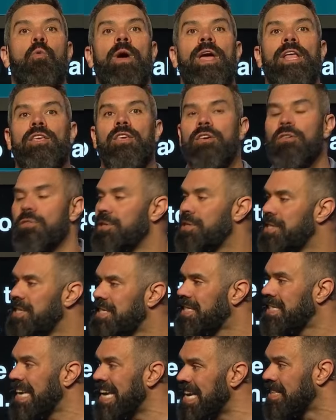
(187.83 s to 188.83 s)
When you
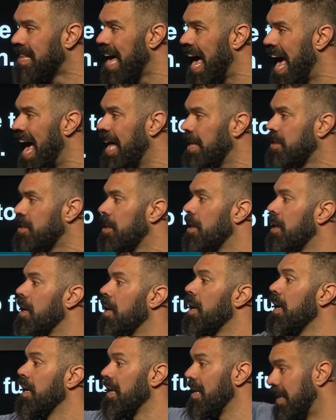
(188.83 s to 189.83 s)
see that,
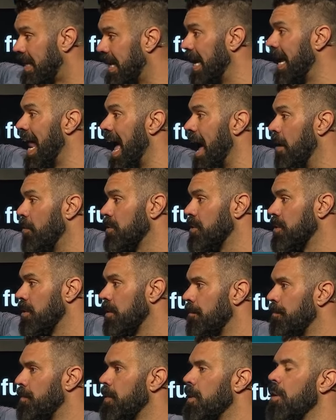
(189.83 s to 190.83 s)
get out.
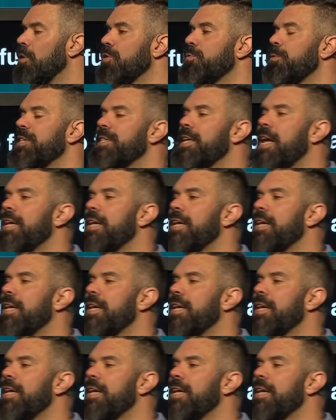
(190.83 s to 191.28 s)
Notice what he's